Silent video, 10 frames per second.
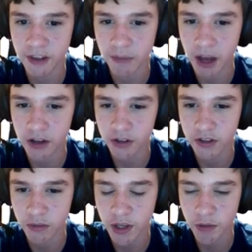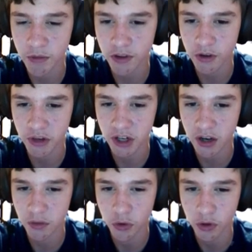battle theme keeps slowing
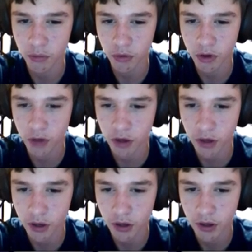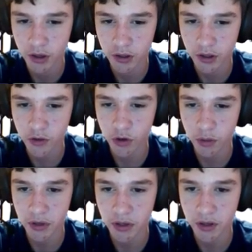down more and more. That's
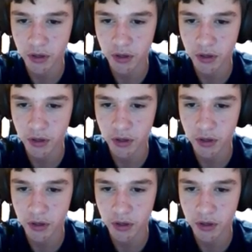creepy.